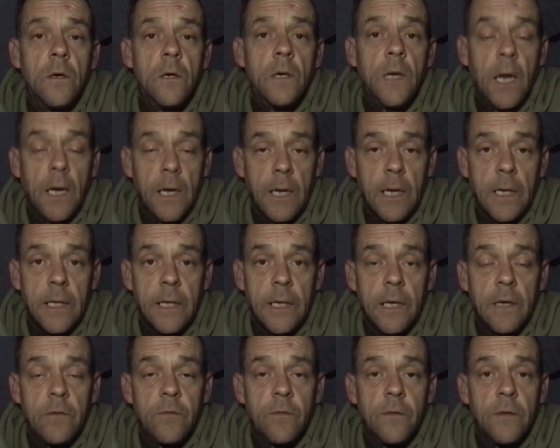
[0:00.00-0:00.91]
Luckily
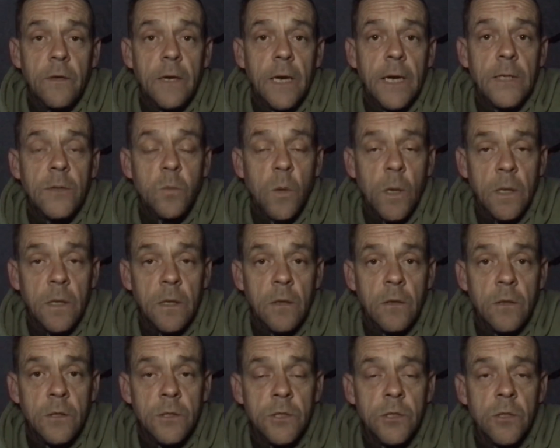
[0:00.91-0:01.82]
enough, I had one
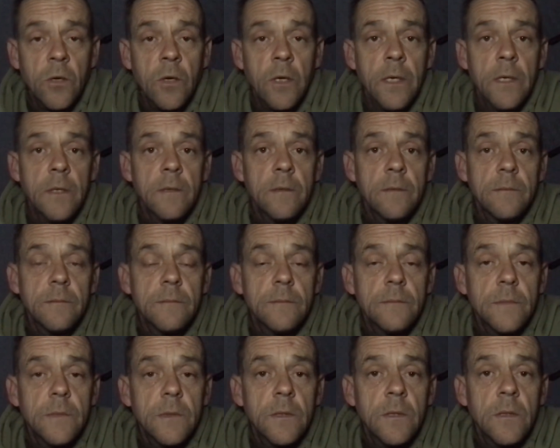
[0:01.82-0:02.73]
last night.
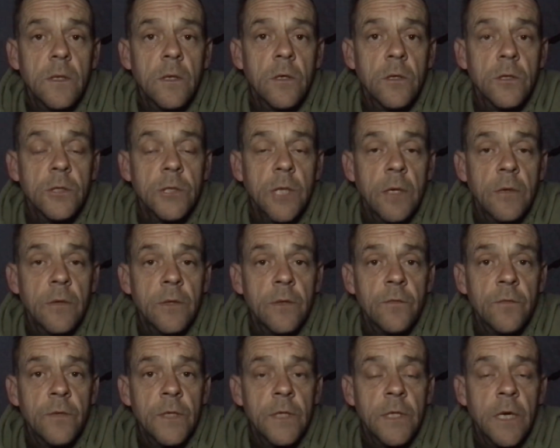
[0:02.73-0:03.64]
I'll show you the
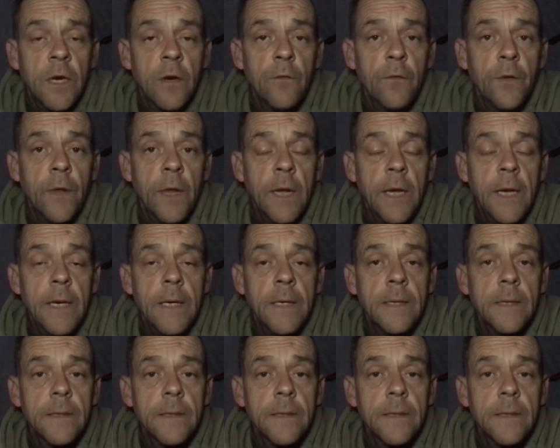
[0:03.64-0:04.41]
video for that.